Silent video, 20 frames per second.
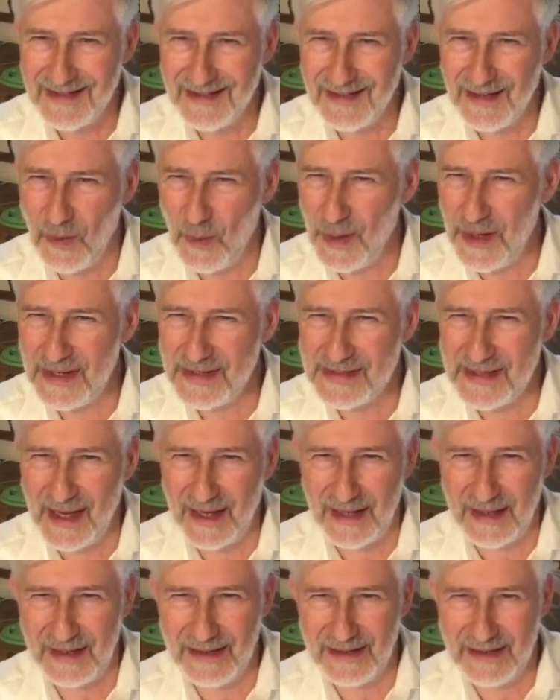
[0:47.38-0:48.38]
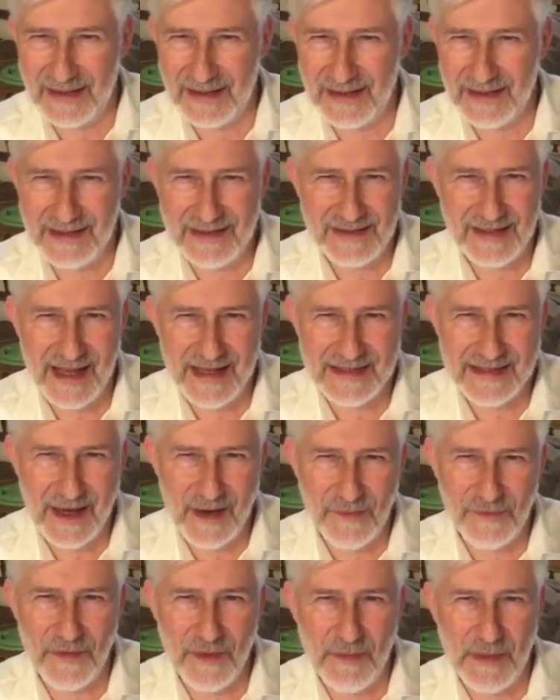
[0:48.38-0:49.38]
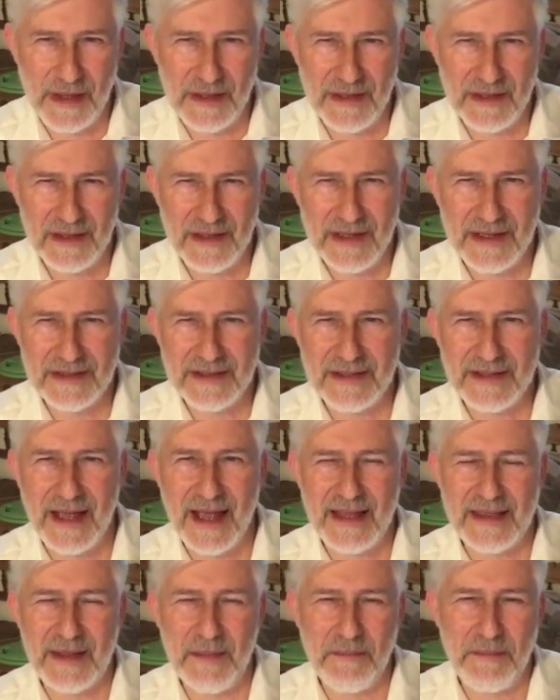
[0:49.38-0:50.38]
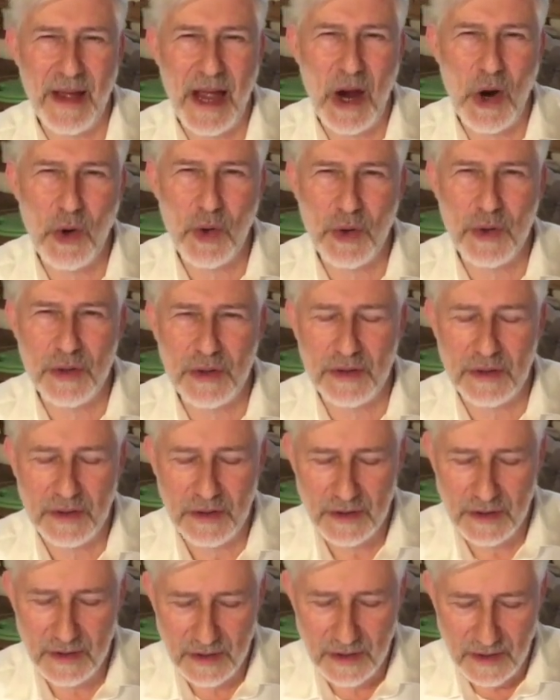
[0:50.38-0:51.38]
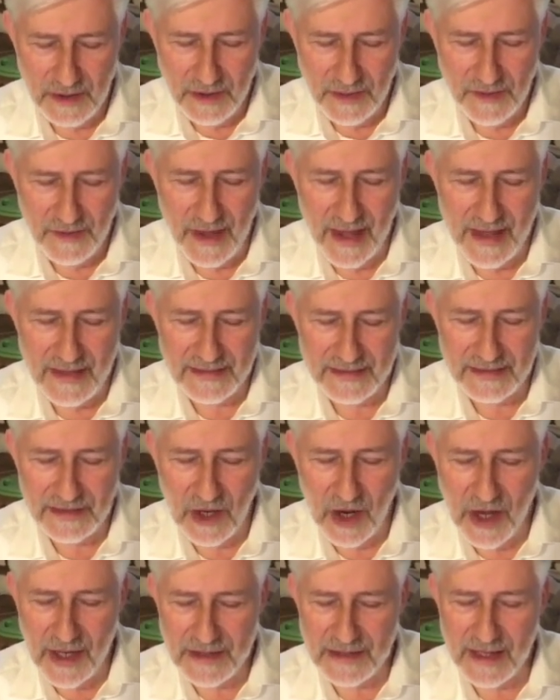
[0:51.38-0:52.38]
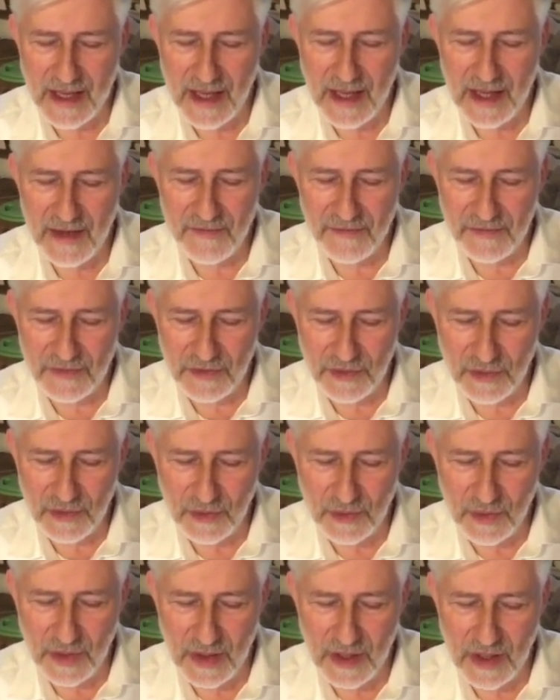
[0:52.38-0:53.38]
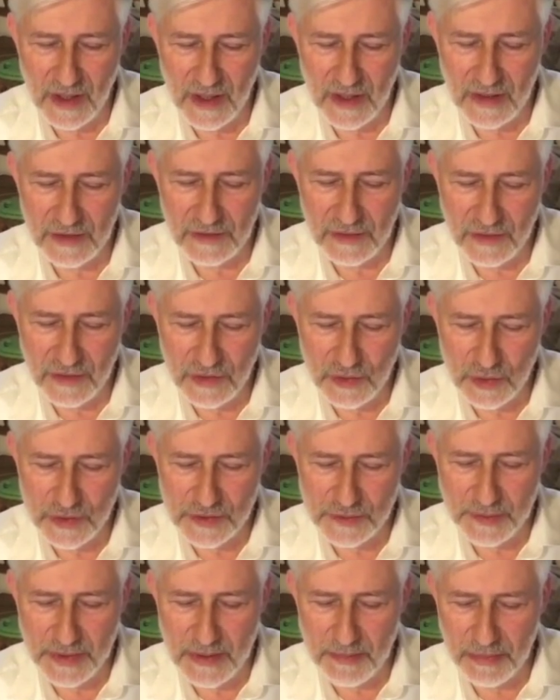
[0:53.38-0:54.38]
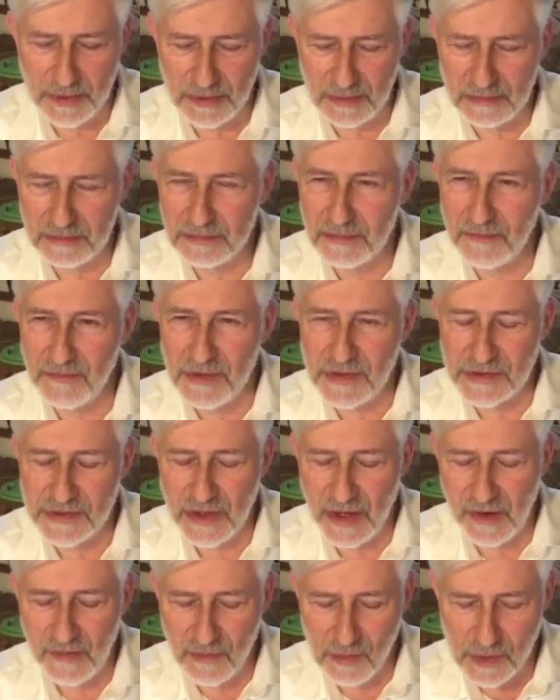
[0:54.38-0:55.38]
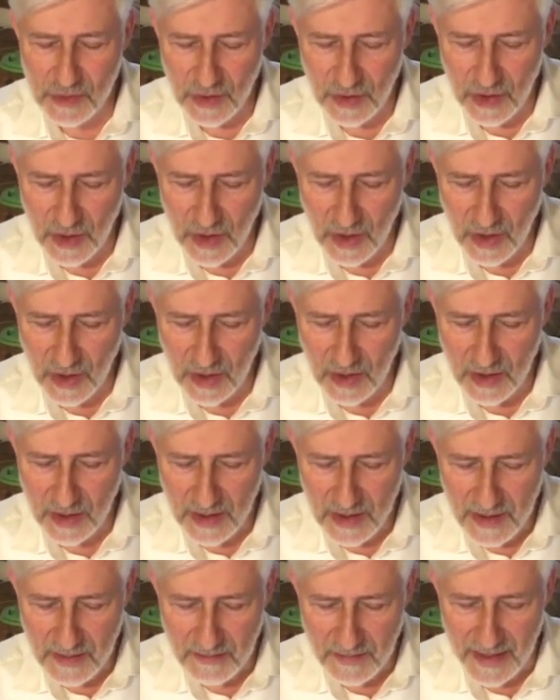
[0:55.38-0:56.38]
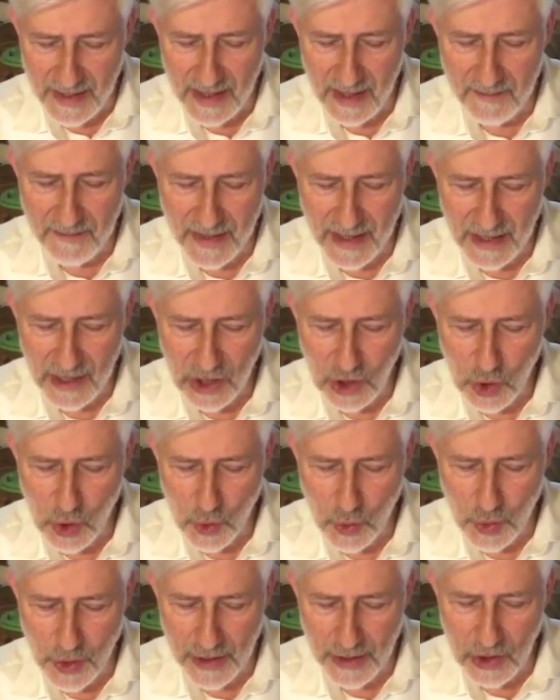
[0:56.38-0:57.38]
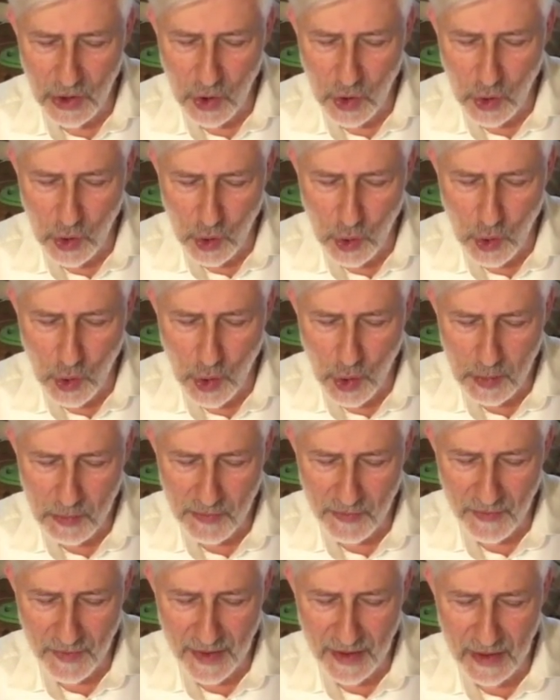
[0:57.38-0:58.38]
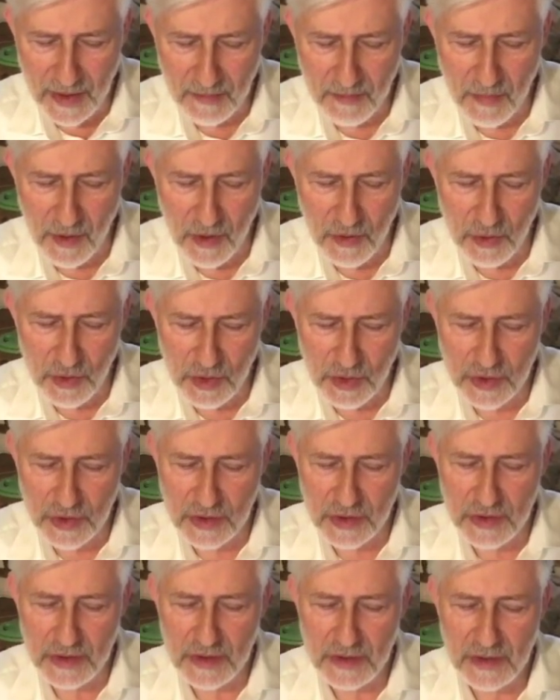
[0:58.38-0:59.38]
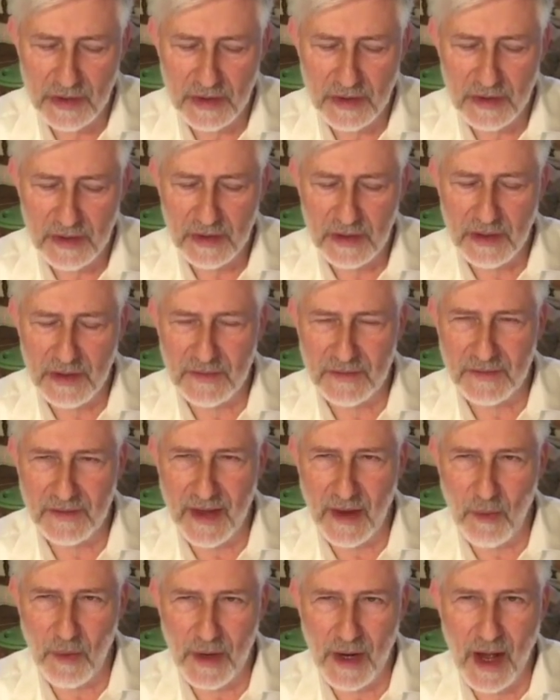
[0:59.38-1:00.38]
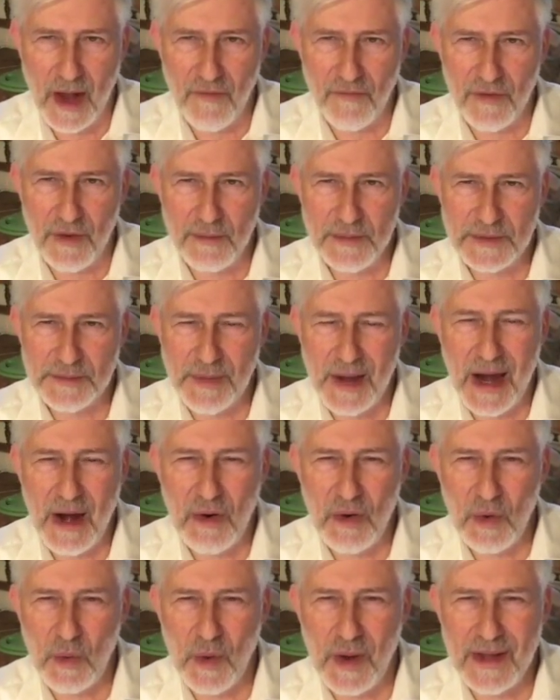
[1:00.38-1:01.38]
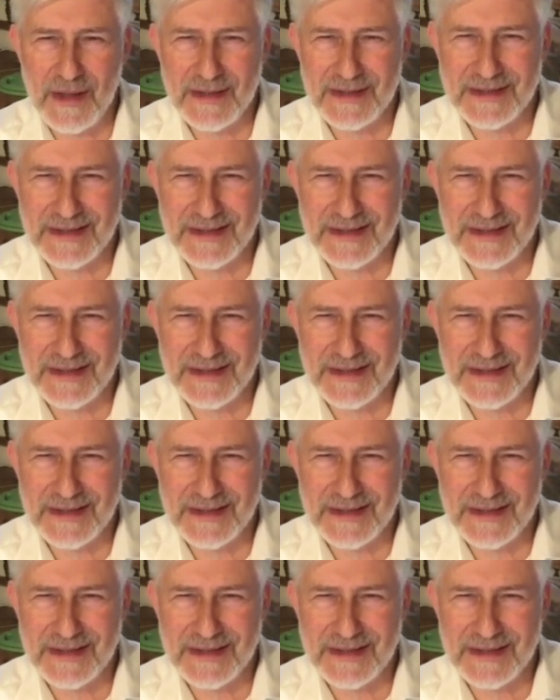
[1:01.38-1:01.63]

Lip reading: Now wait a second, doesn't that sound familiar? Isn't that the power that God gave to the Jewish people? Yishtachu lecha b'nei amecha orecha or morech baruch. Isn't that what Avram's power was?